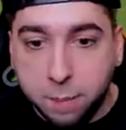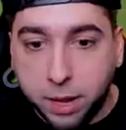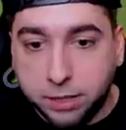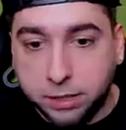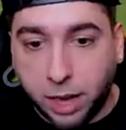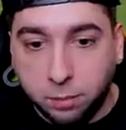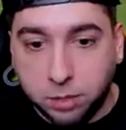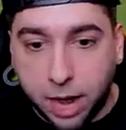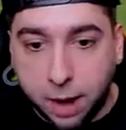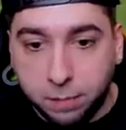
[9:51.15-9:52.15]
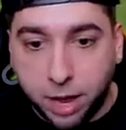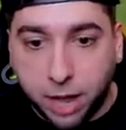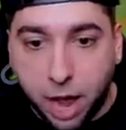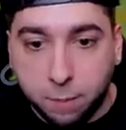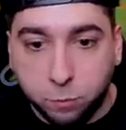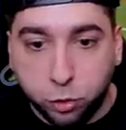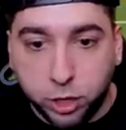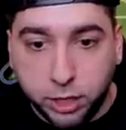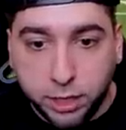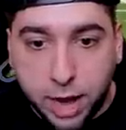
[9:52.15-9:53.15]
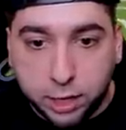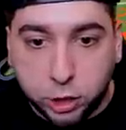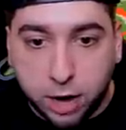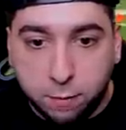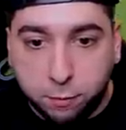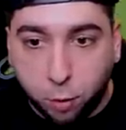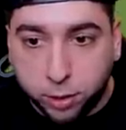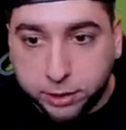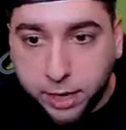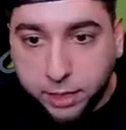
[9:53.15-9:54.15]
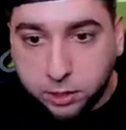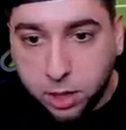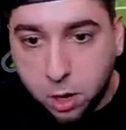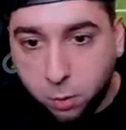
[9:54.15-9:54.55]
But at the same time, like, I'm really not trying to force things.